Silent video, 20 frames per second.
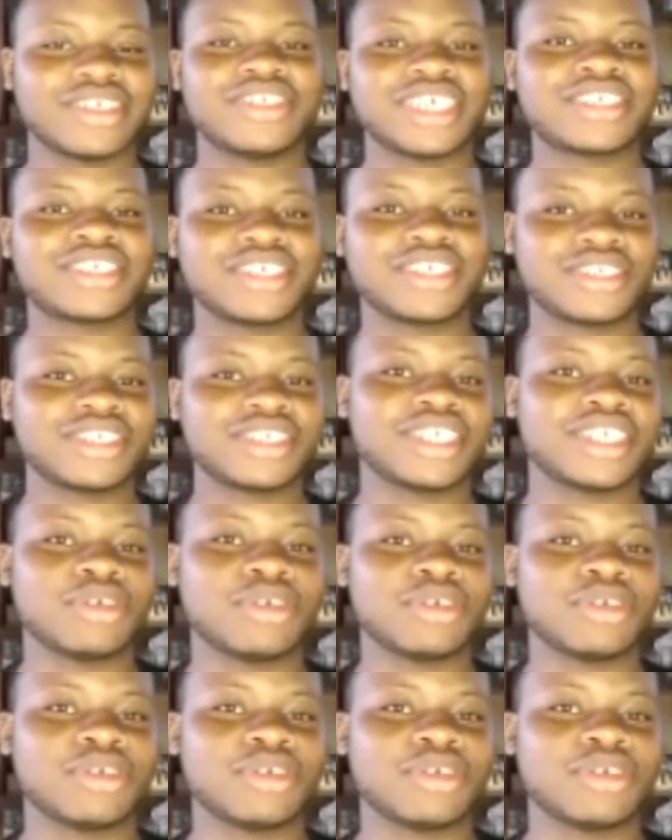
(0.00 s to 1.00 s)
gesture to
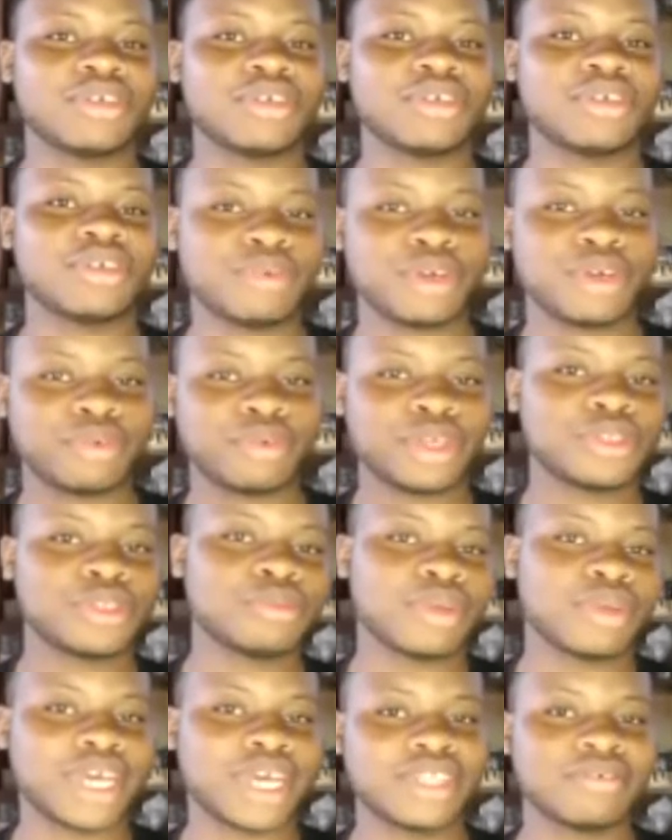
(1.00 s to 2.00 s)
say, oh, we're going
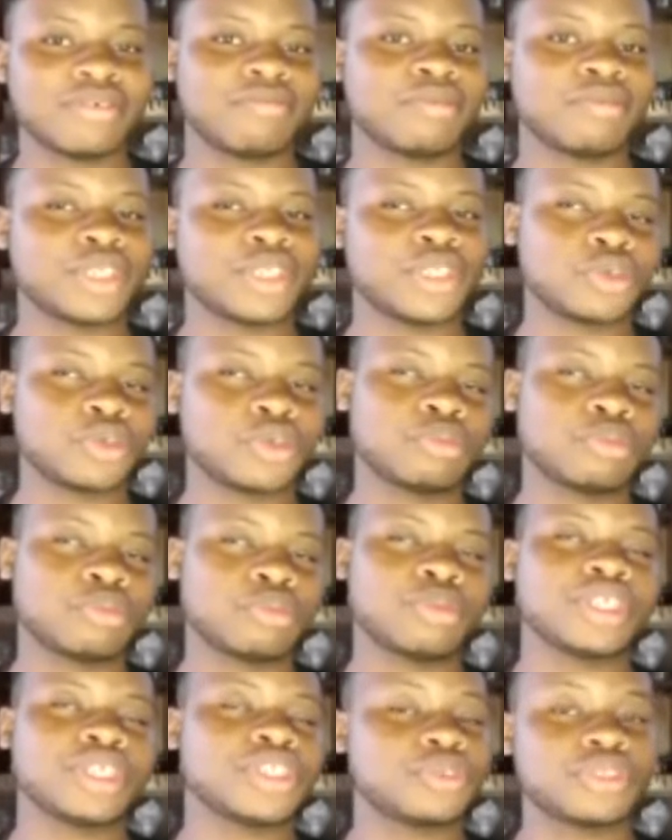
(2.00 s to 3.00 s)
to buy them for
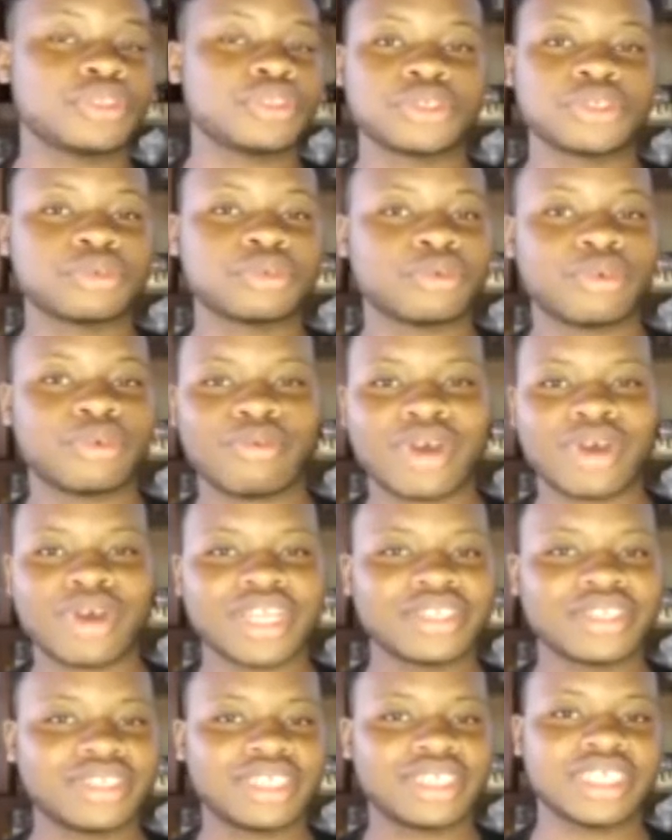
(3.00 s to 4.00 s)
0.001
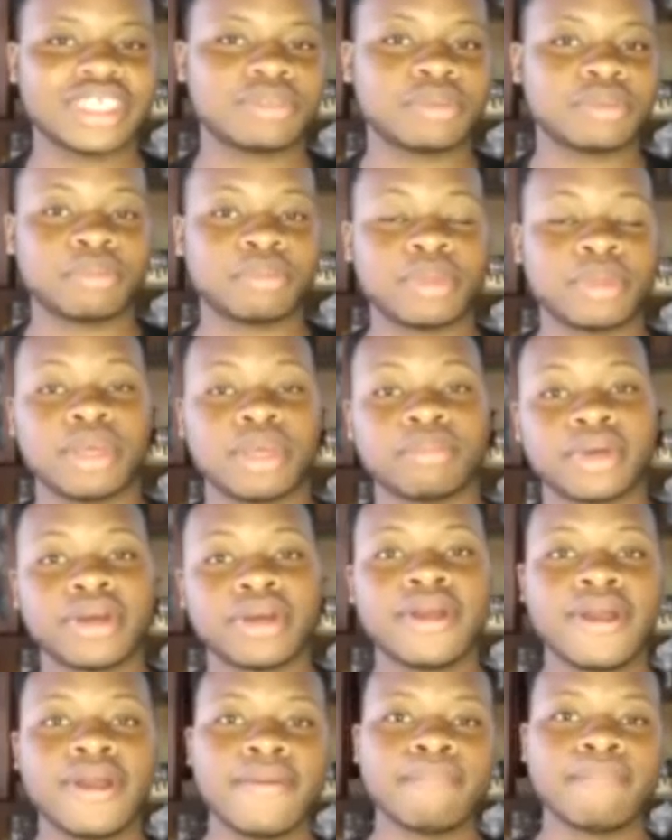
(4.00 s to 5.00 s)
cent per paper.
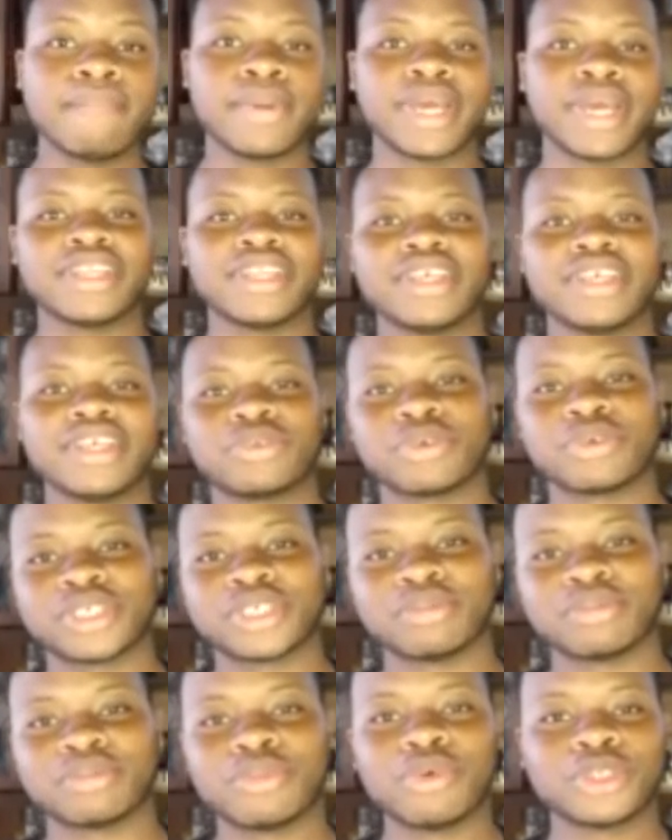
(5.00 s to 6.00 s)
But it was
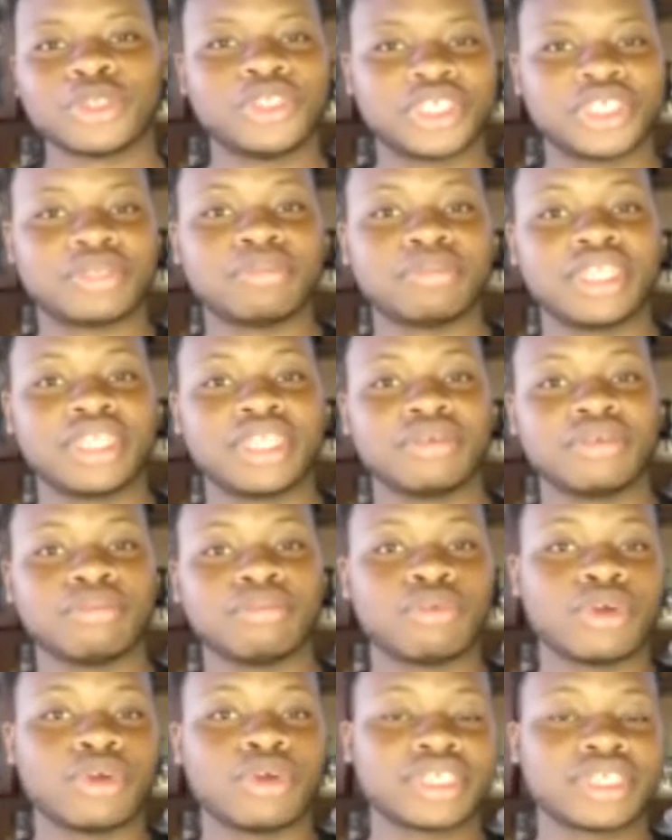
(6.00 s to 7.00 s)
more to just make
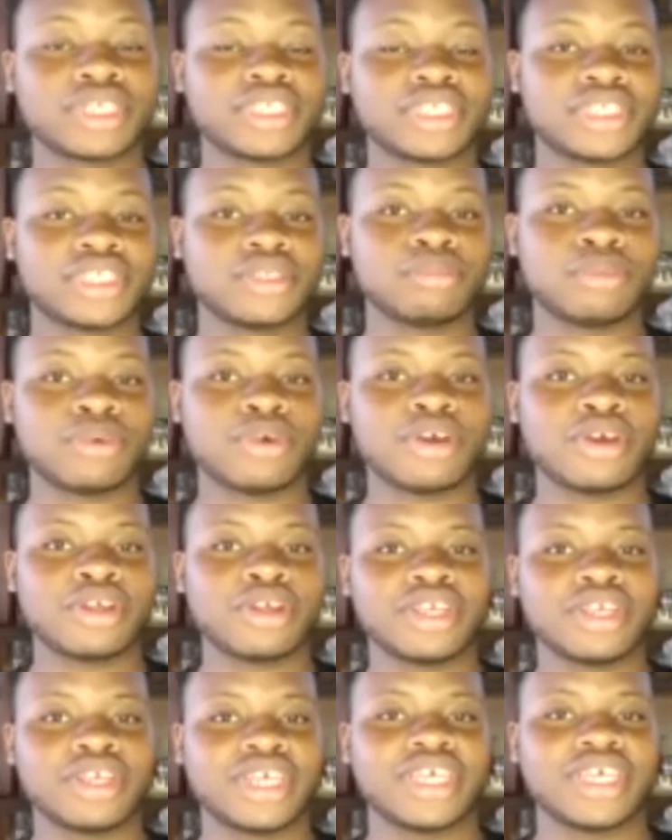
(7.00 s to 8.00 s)
them more accessible
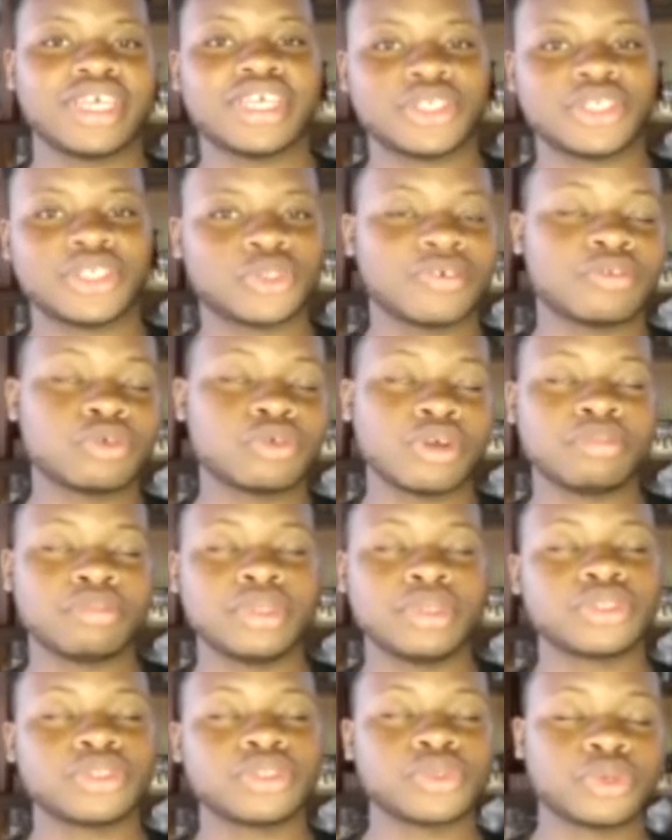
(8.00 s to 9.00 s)
on a soft
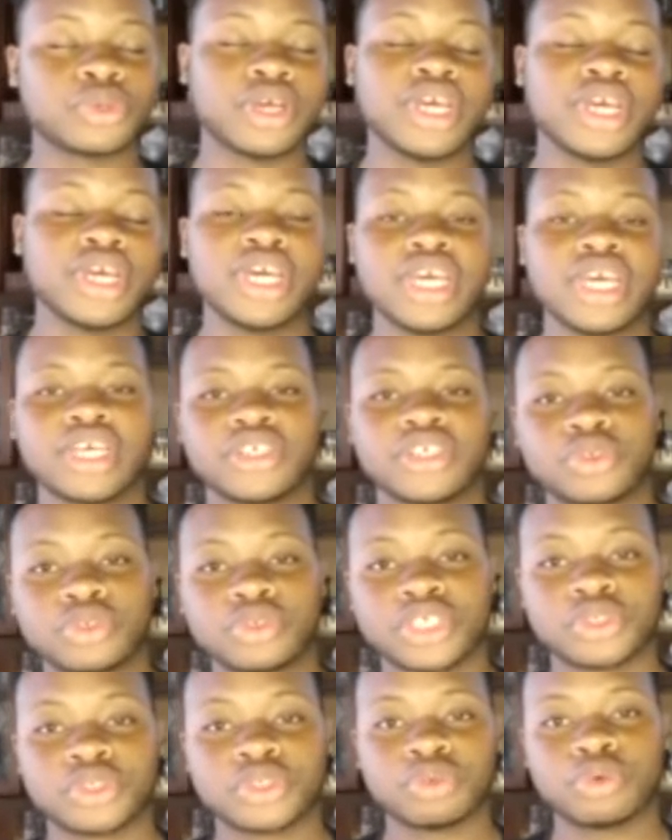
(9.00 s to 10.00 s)
copy. So
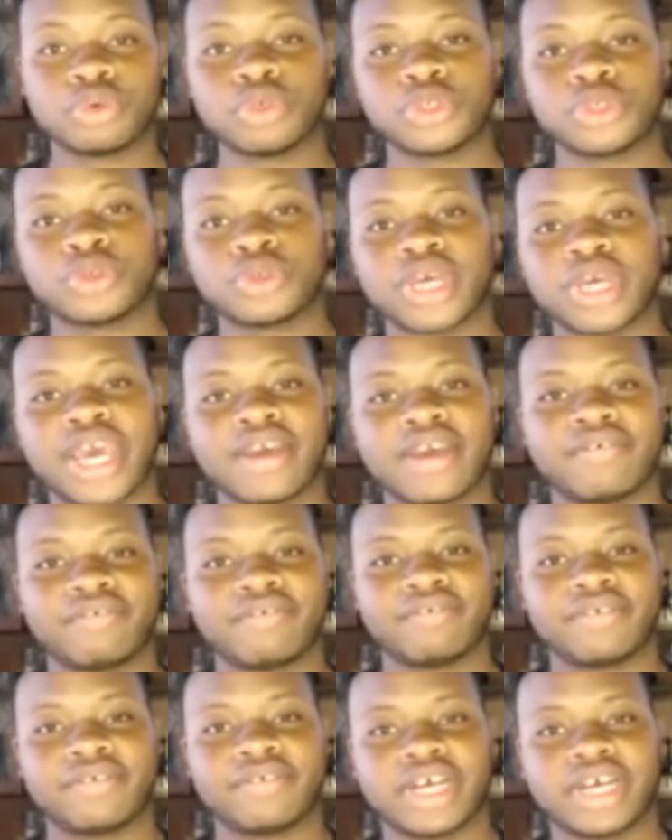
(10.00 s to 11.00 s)
students will also
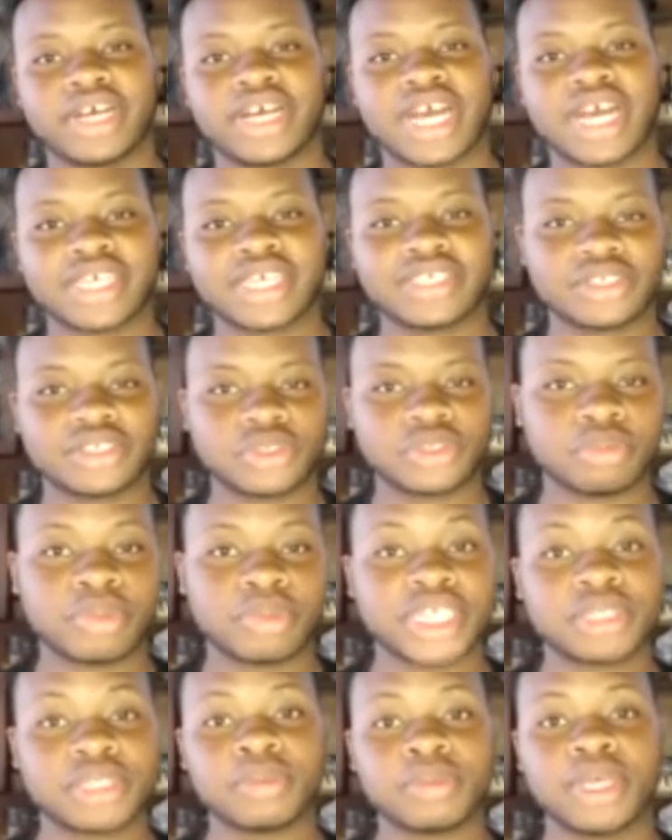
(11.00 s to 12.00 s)
have access to
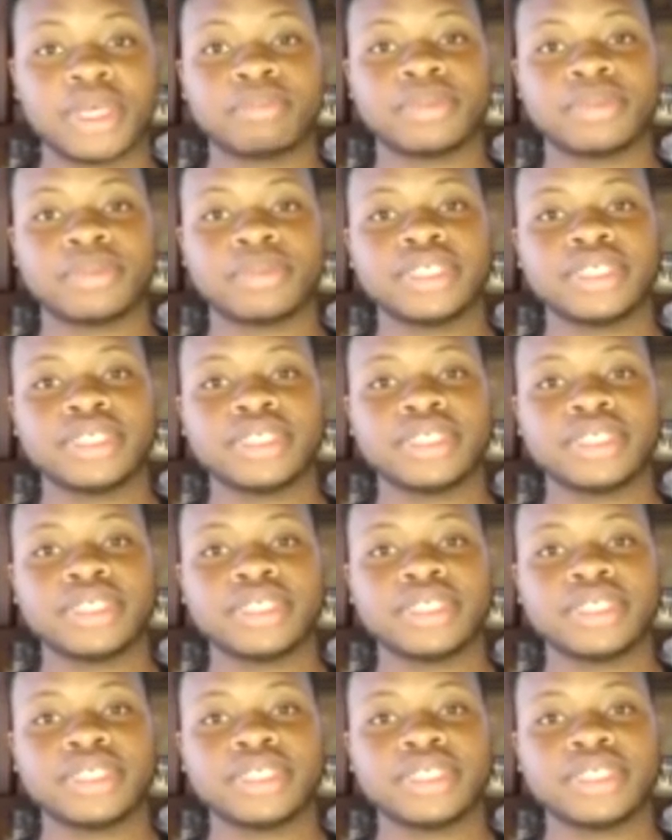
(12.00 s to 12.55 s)
past papers